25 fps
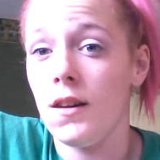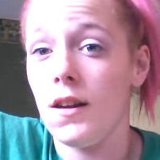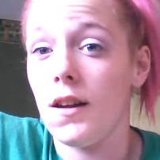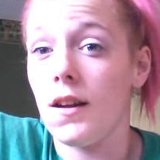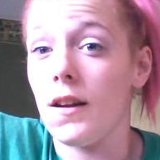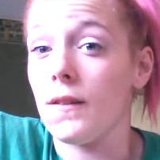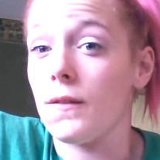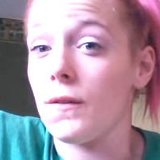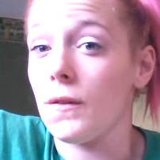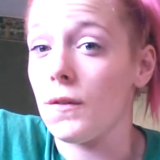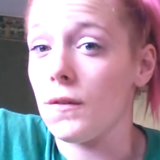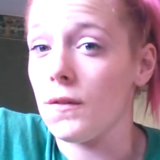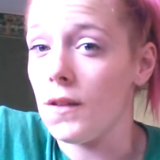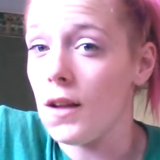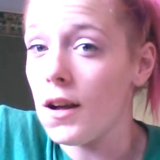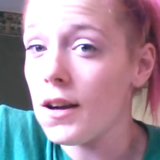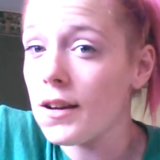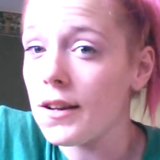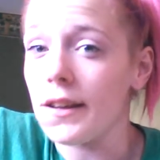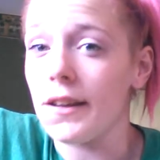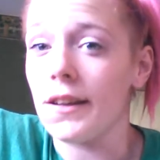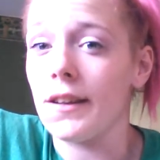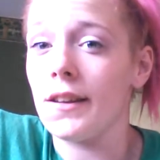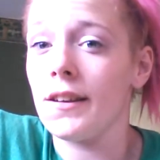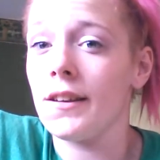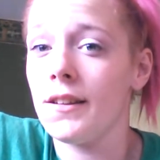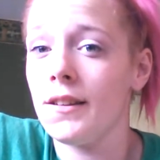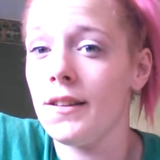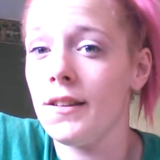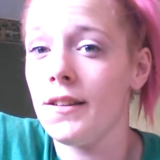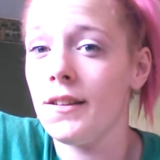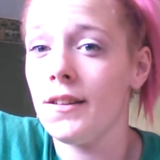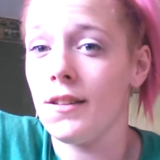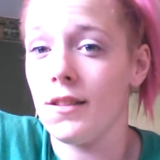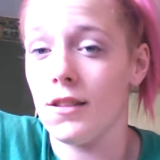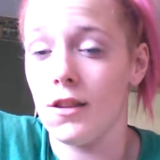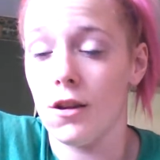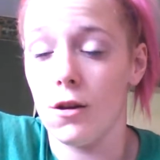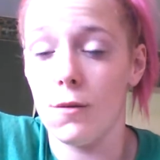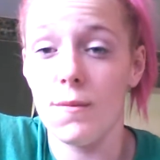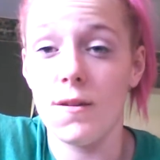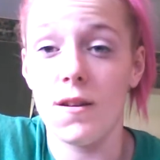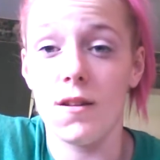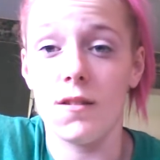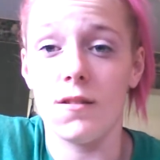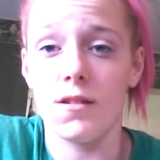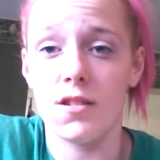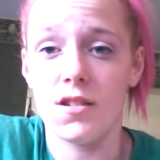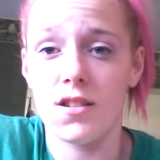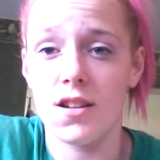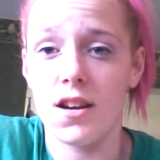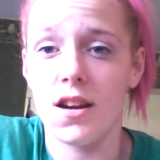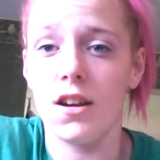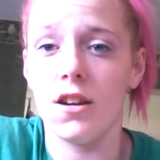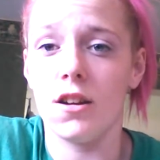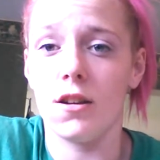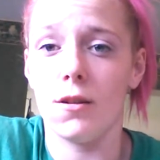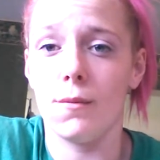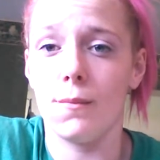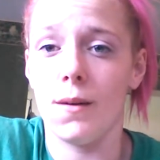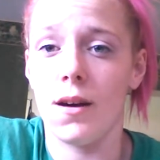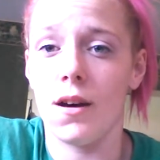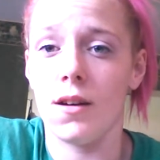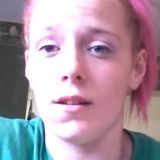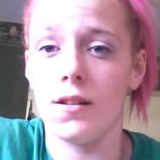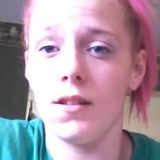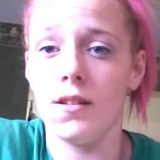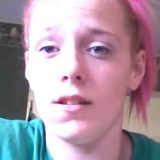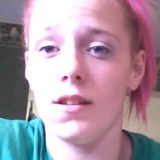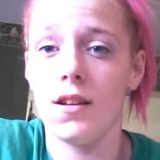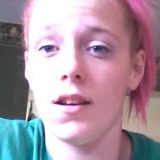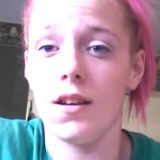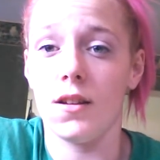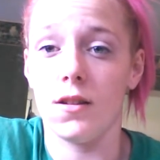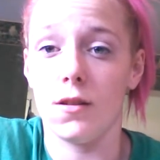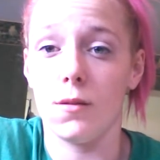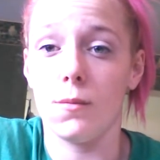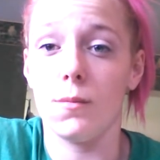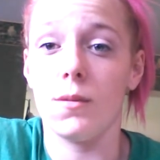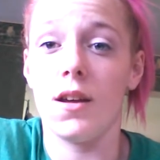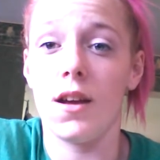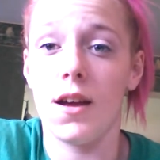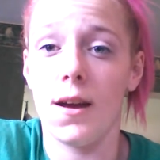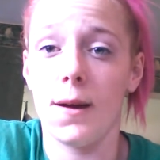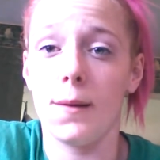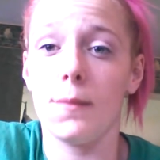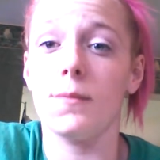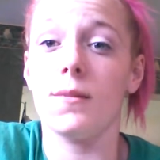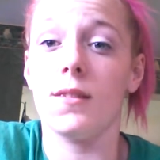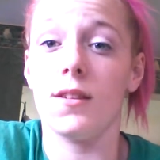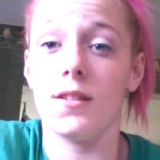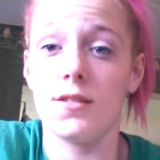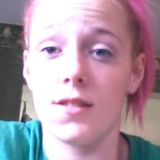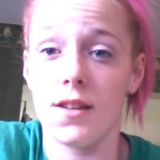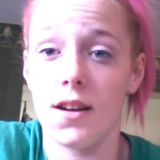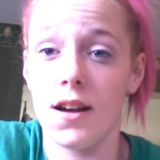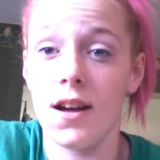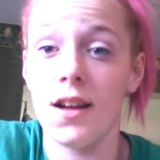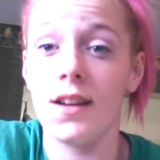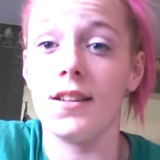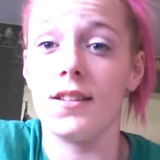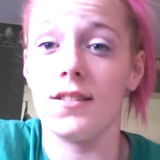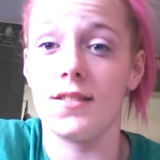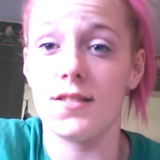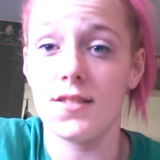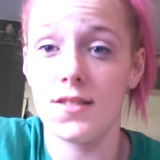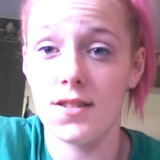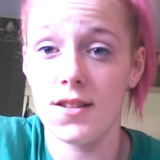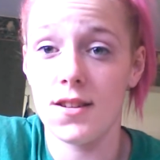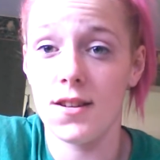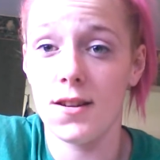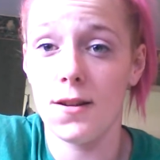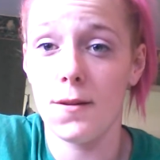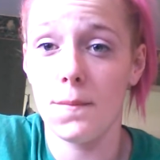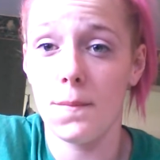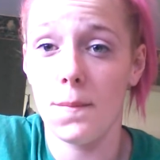if you're lucky, they'll be understanding about it. And they'll be happy that you're honest.